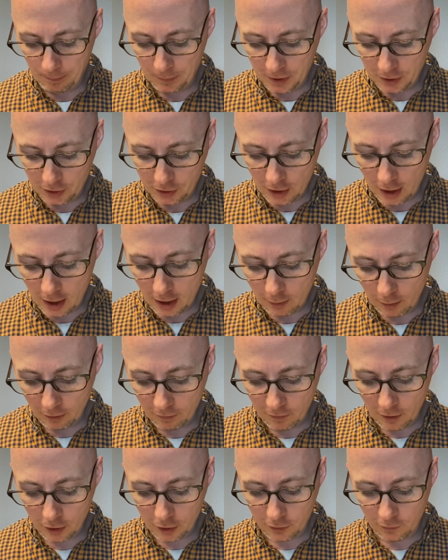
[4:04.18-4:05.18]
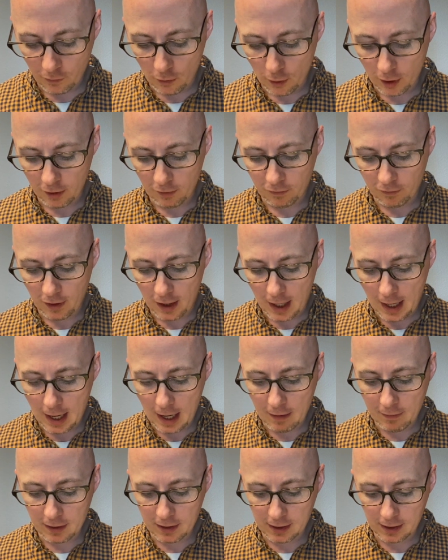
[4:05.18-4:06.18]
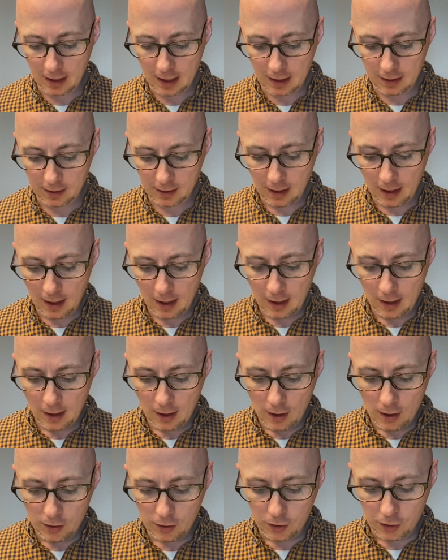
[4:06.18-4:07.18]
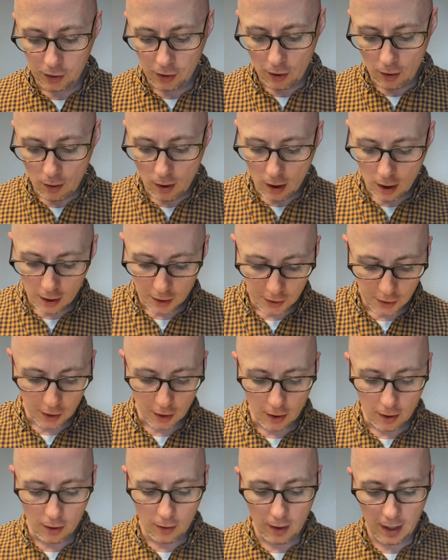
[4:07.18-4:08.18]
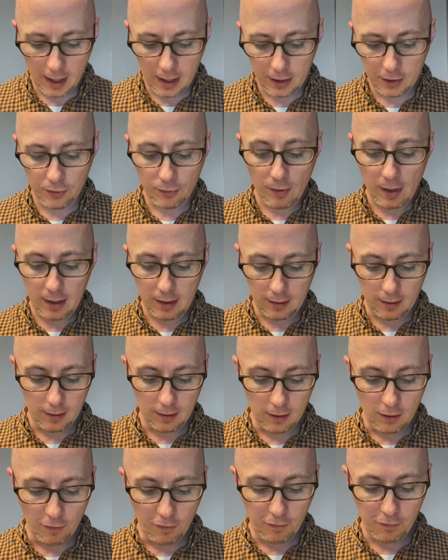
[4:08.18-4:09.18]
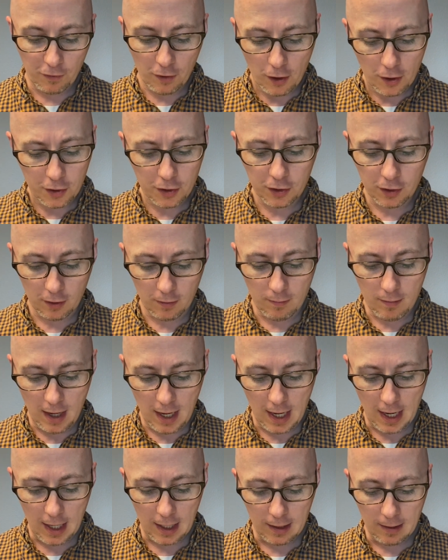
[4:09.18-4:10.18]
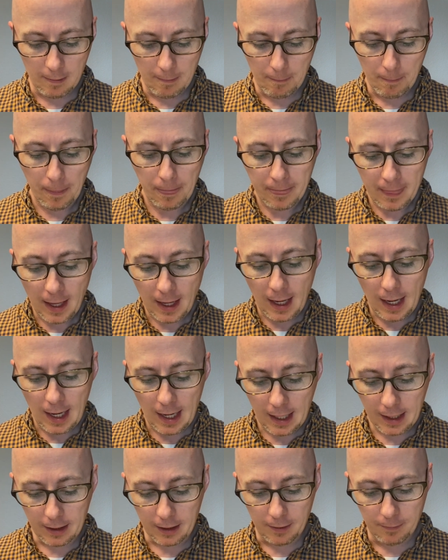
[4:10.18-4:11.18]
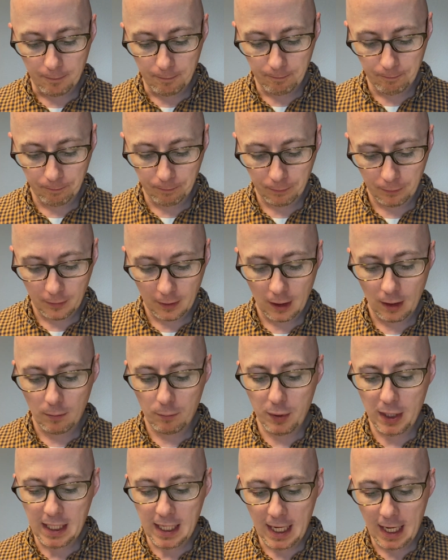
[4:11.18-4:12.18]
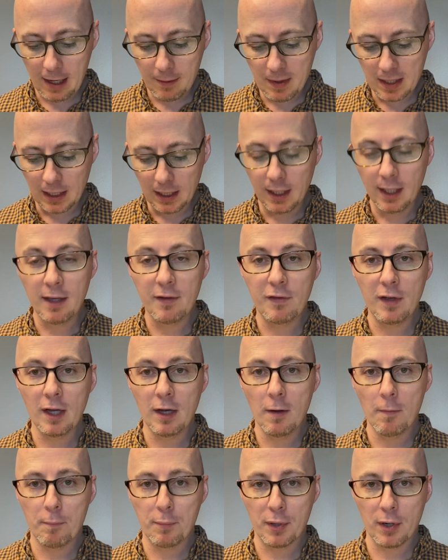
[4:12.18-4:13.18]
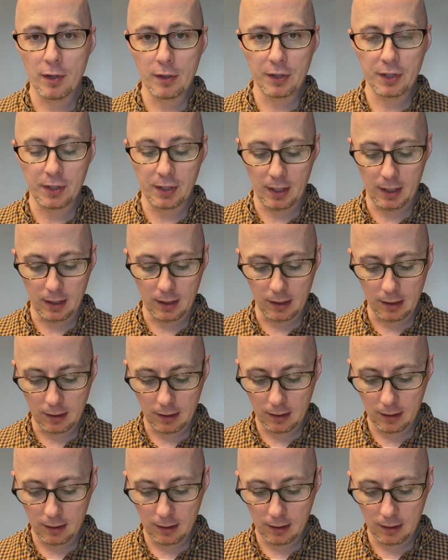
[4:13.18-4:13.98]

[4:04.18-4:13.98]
Starting with verse 45, it says, so also it is written, the first man, Adam, became a living person.